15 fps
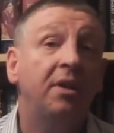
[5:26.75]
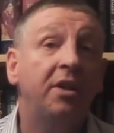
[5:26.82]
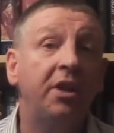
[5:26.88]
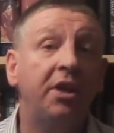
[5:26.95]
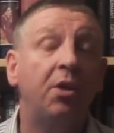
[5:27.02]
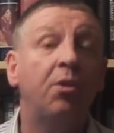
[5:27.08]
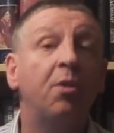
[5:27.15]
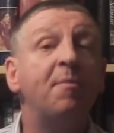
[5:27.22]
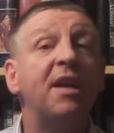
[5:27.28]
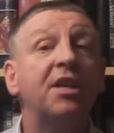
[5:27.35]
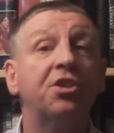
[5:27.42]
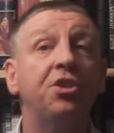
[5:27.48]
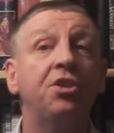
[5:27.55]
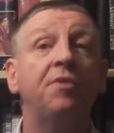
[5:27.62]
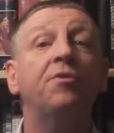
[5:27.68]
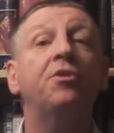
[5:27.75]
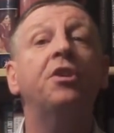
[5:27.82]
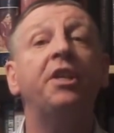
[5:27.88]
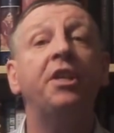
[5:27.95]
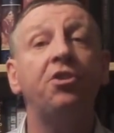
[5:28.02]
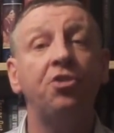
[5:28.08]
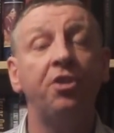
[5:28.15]
you know, the message of
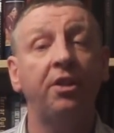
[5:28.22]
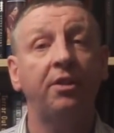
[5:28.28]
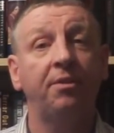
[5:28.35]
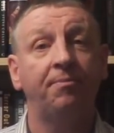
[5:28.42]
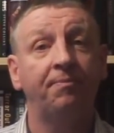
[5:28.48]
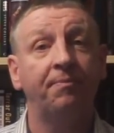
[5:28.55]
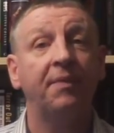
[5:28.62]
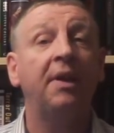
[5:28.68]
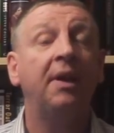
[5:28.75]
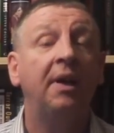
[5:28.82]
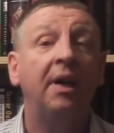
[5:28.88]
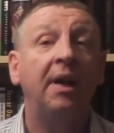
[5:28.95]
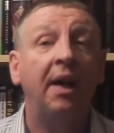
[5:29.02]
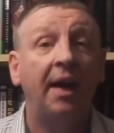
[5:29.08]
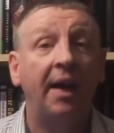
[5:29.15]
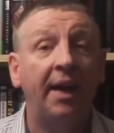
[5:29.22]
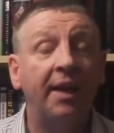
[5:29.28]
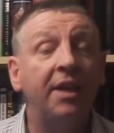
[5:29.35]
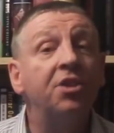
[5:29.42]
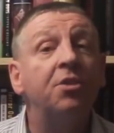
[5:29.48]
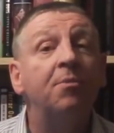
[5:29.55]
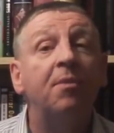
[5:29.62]
traditionalism
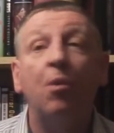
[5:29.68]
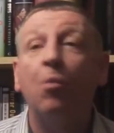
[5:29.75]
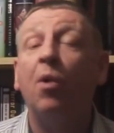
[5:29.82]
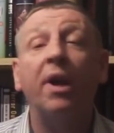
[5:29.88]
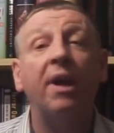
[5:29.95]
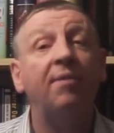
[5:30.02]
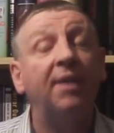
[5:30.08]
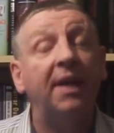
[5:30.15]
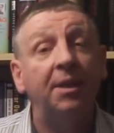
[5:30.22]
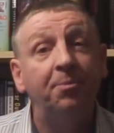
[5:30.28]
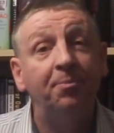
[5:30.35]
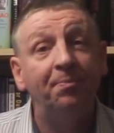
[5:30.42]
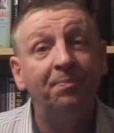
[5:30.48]
or whatever.